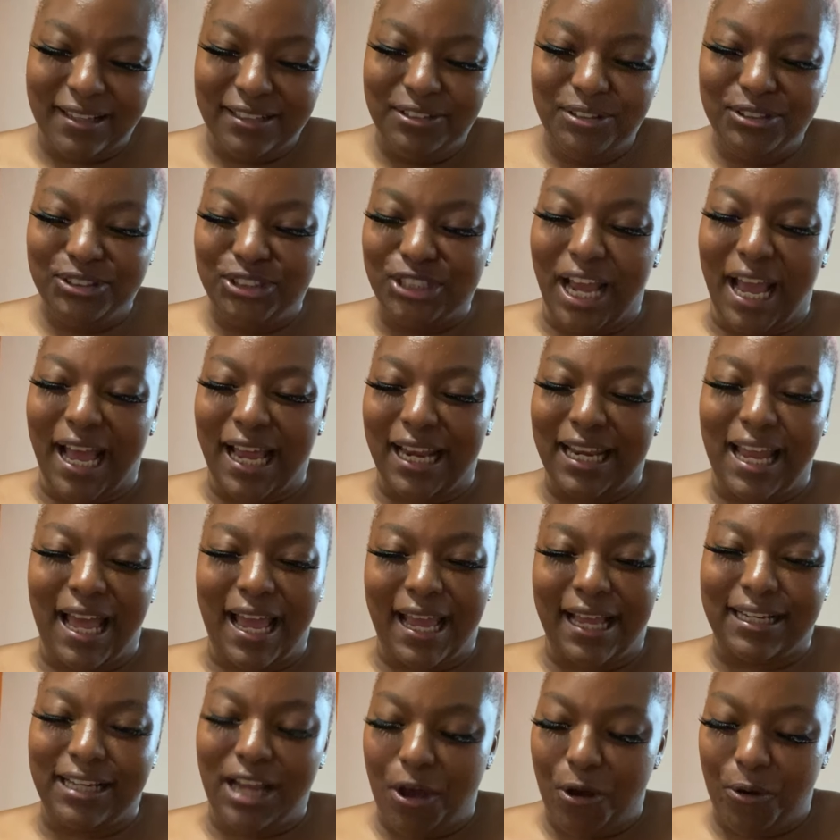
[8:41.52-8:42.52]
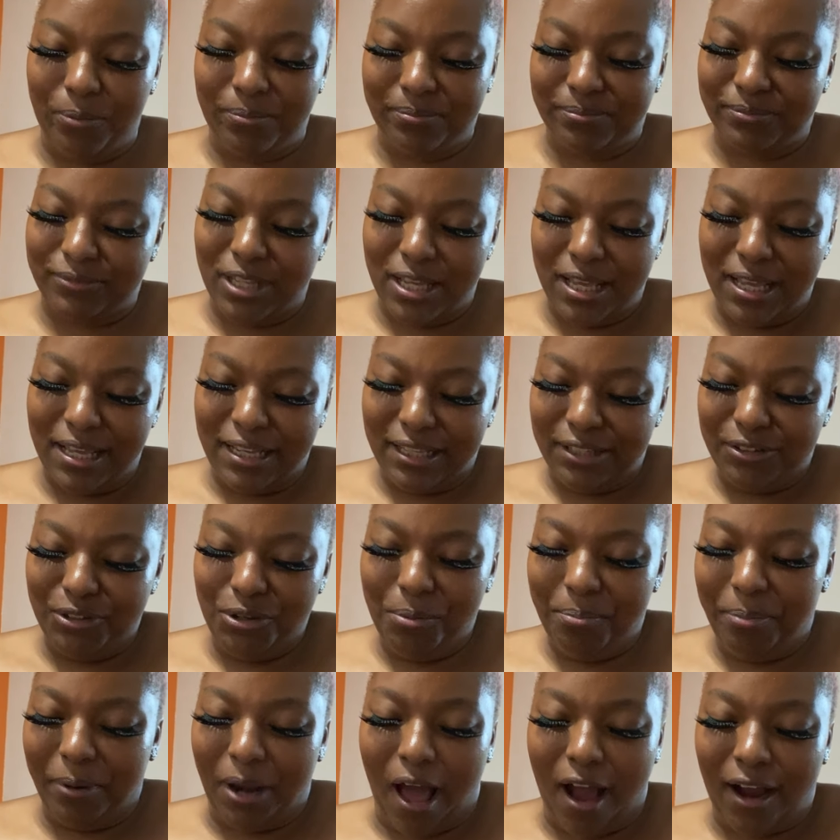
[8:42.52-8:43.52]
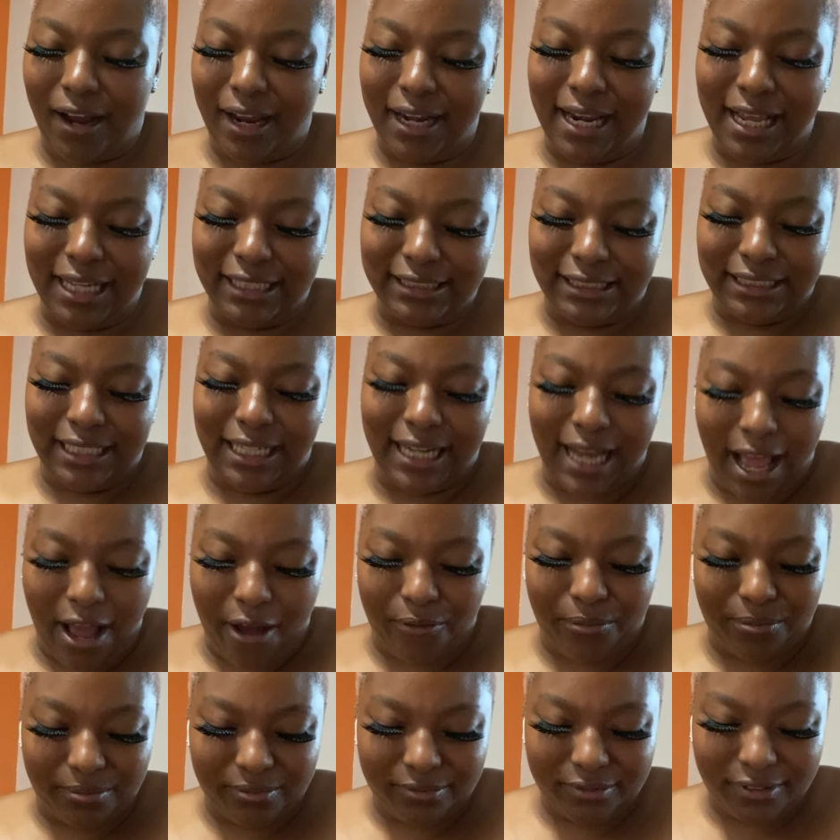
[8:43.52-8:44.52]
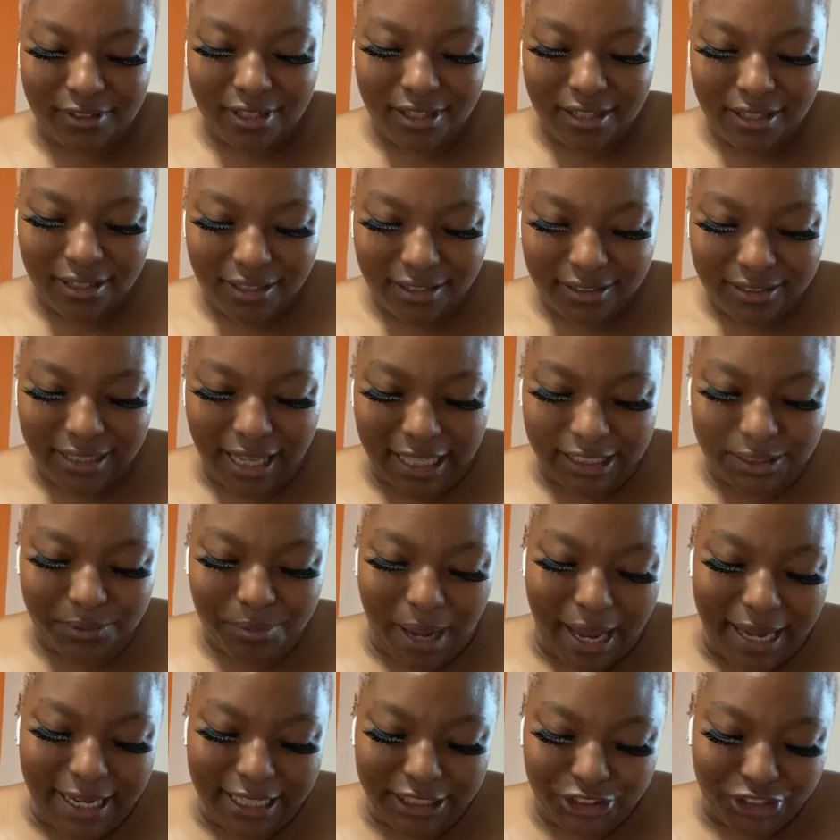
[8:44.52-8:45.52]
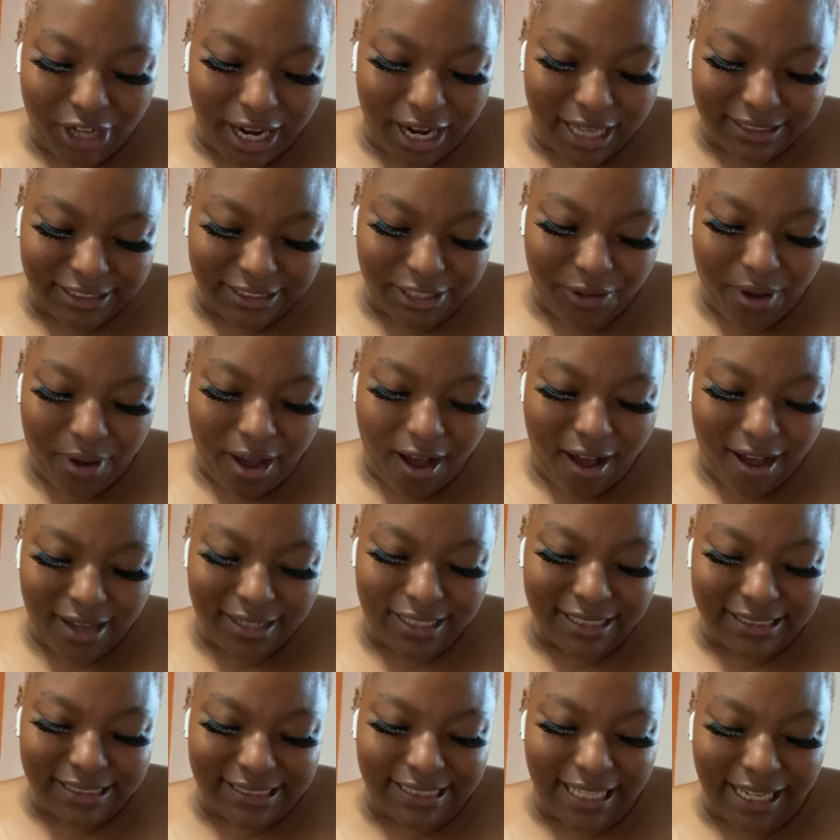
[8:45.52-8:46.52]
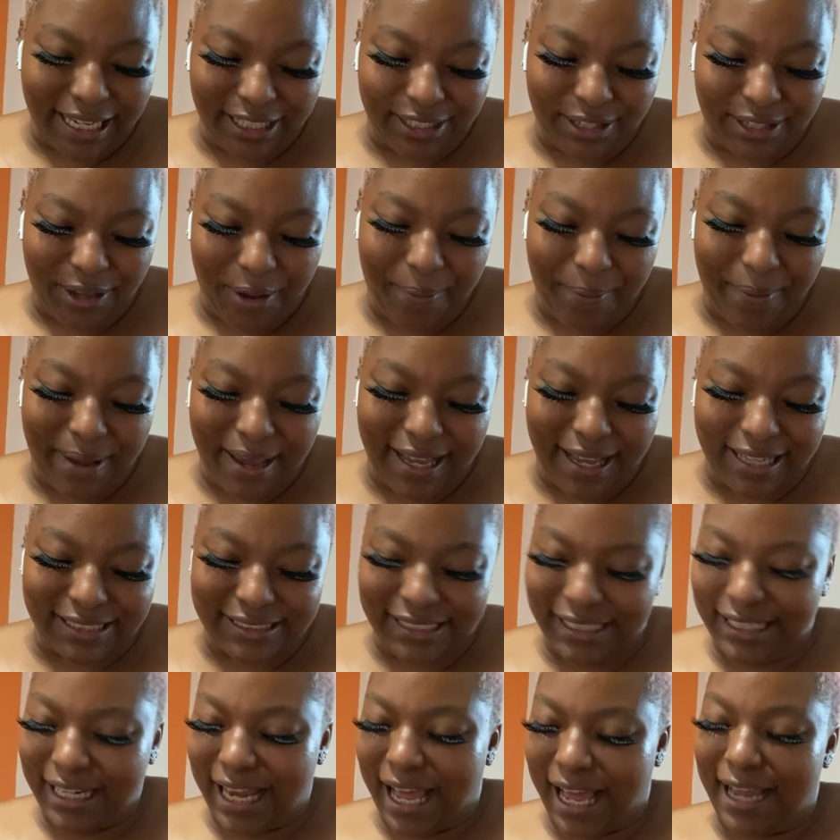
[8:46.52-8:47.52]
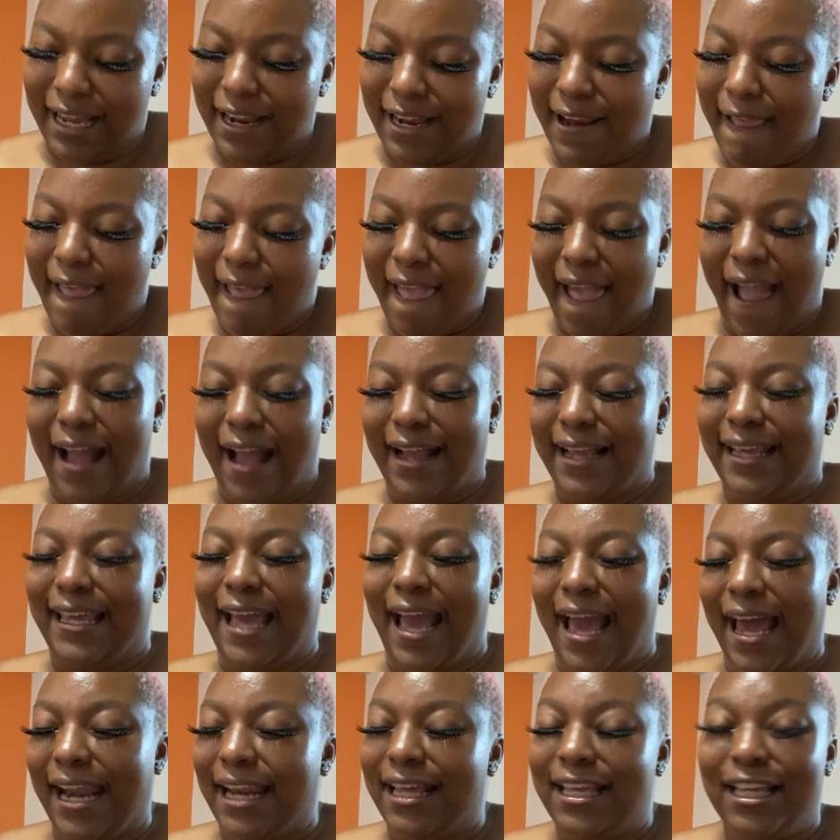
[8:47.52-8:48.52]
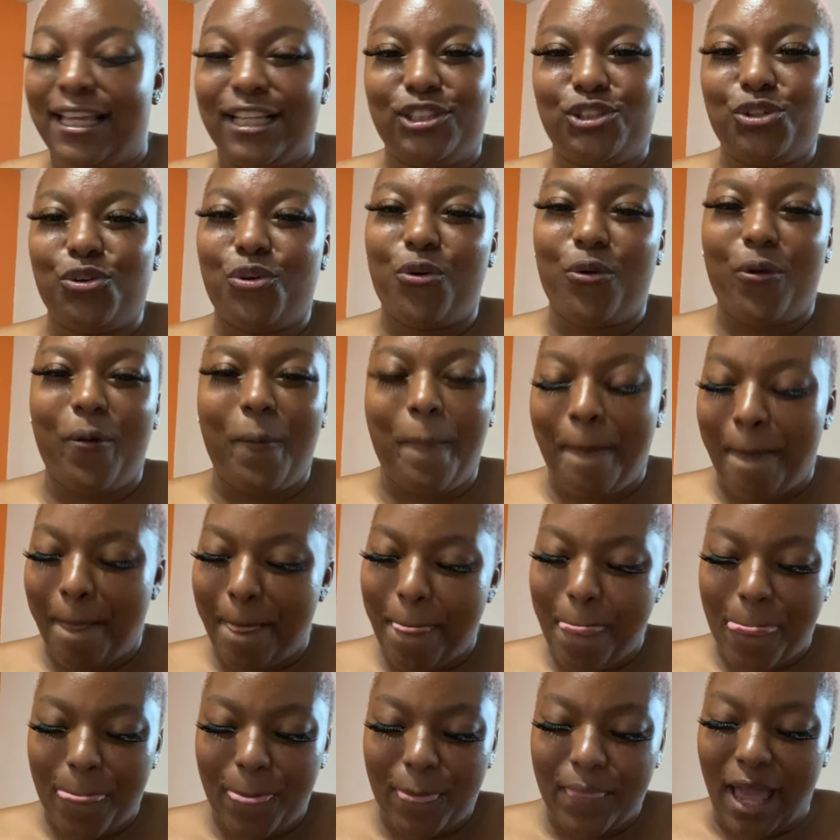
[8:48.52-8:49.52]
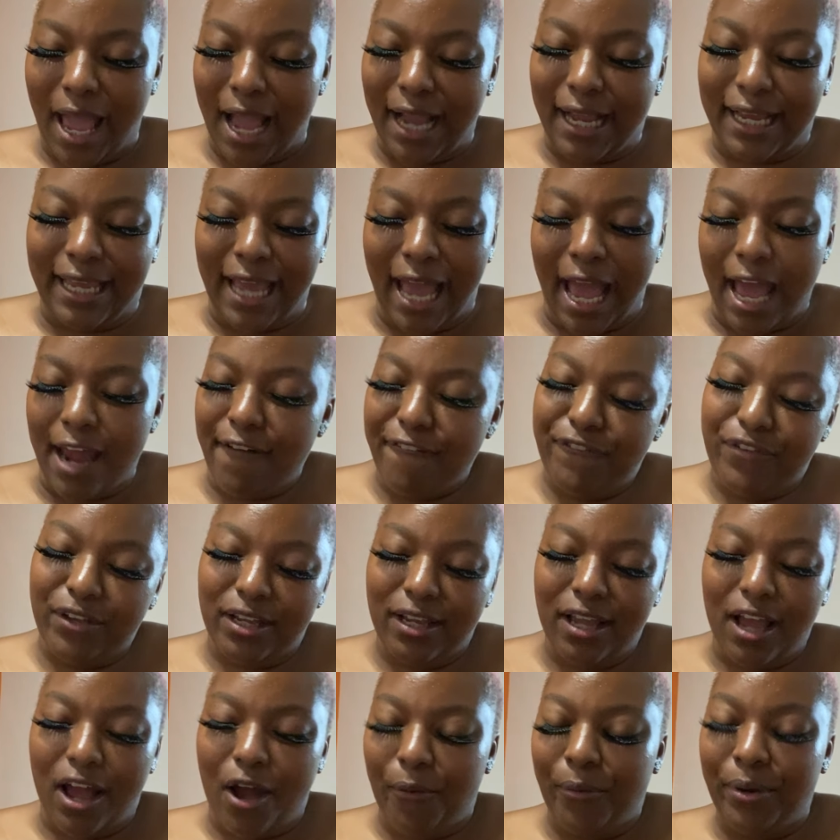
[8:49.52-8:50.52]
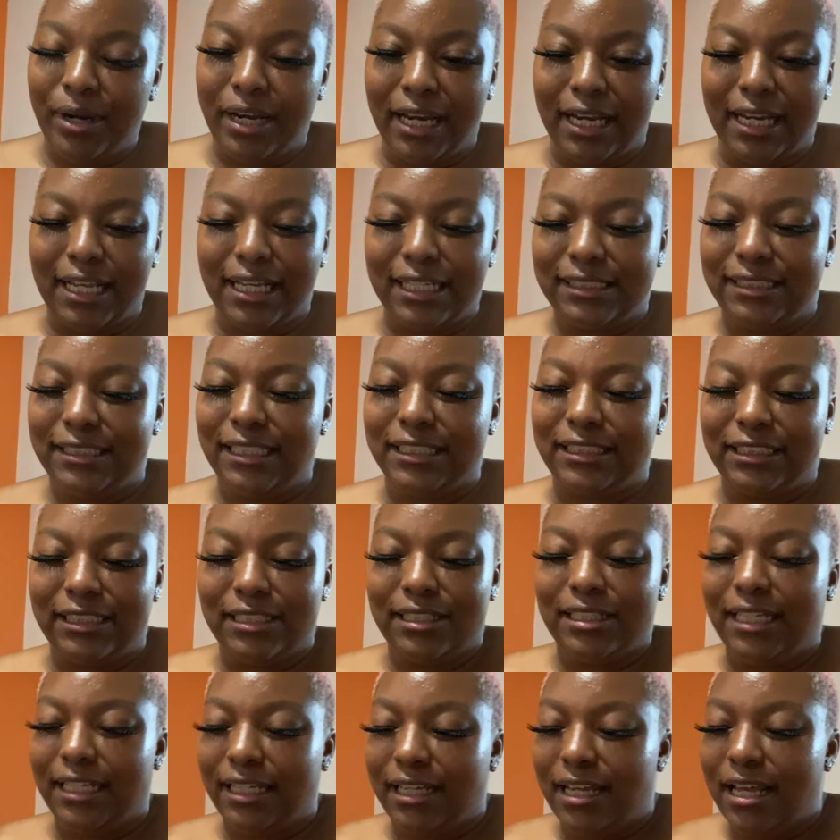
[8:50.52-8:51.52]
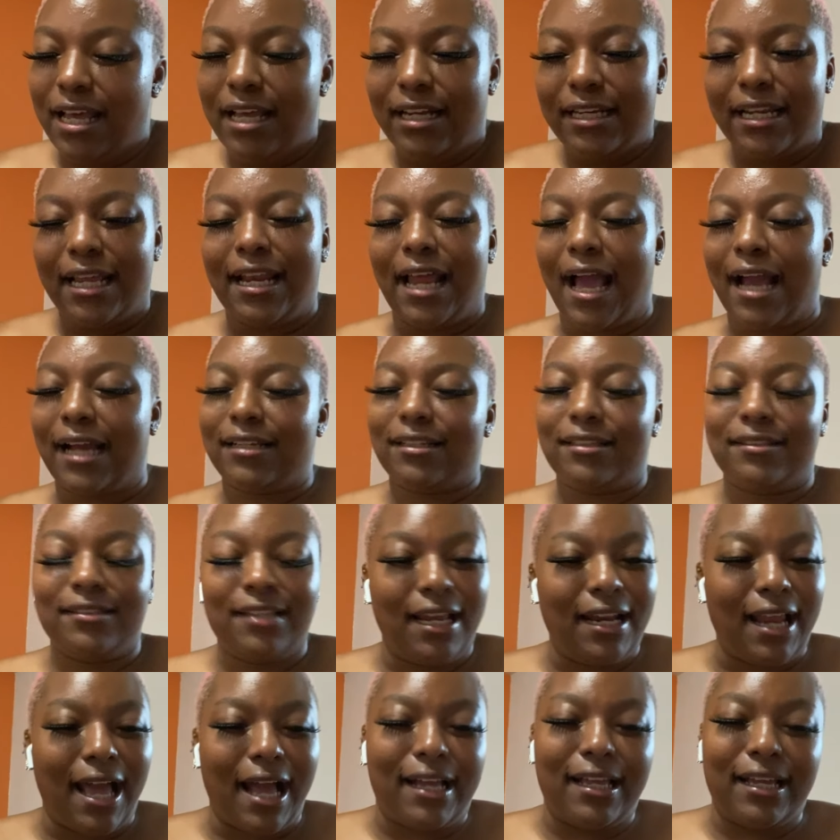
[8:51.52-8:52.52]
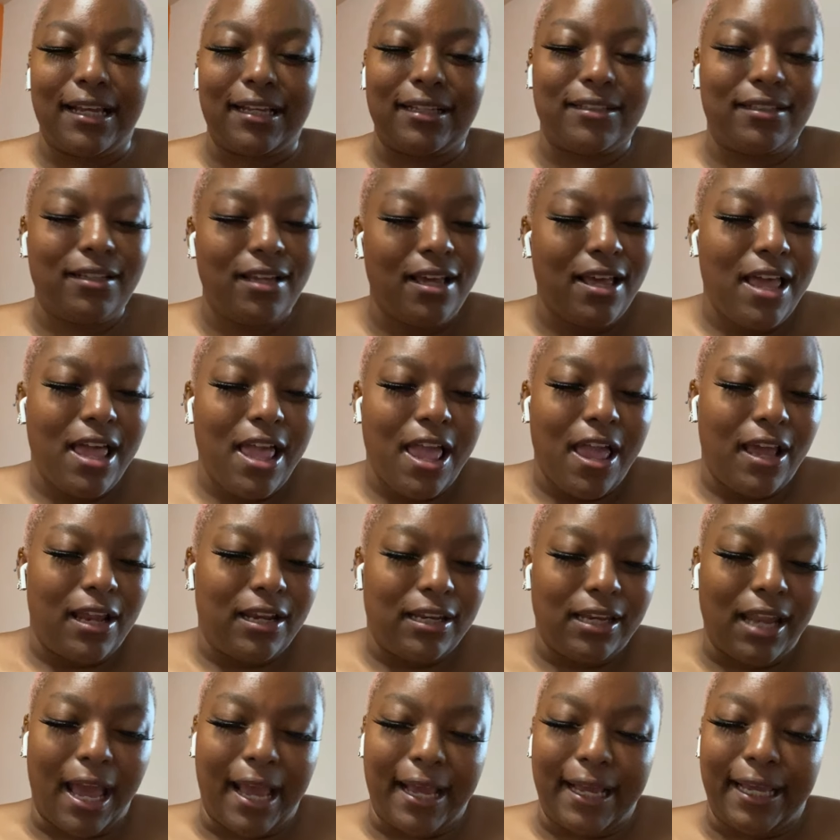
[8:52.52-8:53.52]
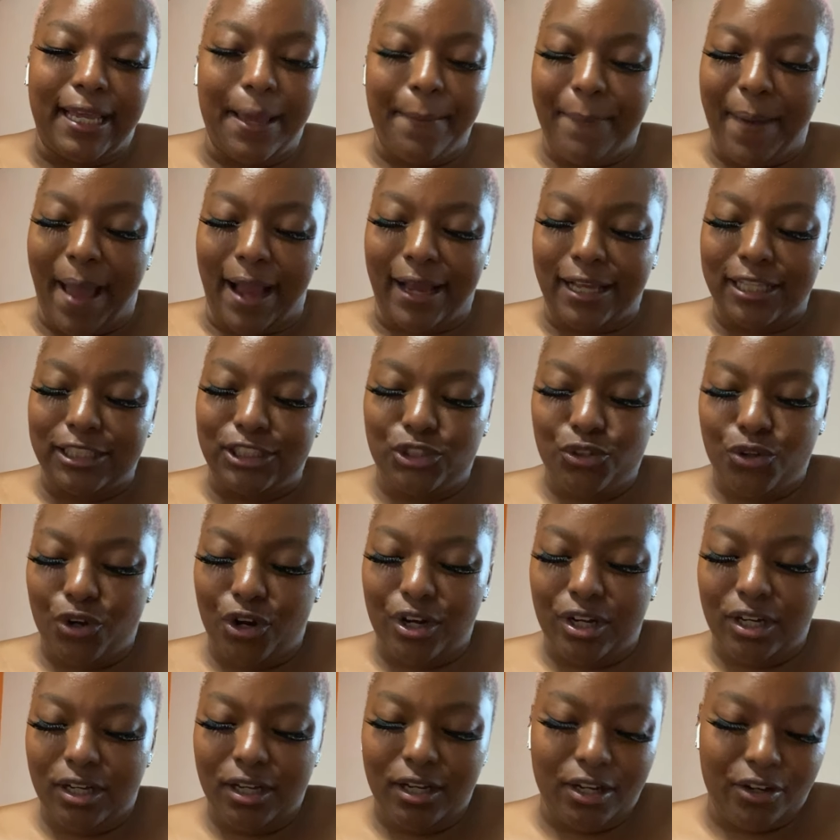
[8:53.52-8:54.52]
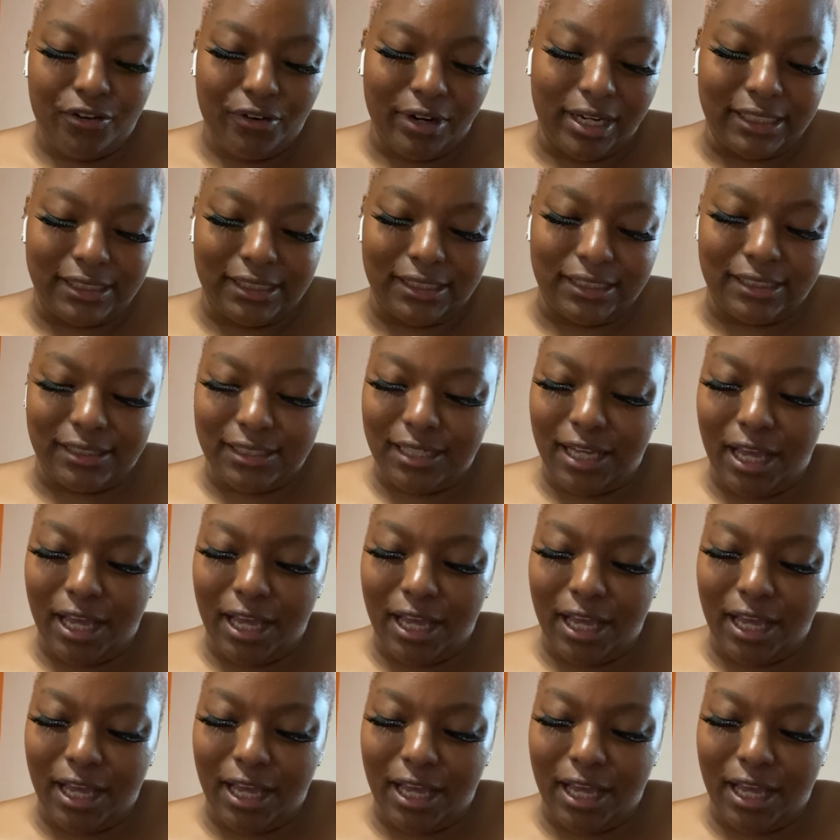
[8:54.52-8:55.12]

You trying like, nope, you blocking that shit out. That's why he trying so hard to stick your ass. He like, I gotta get to her. I gotta figure out what it is that she that I that I can like get back into her good graces.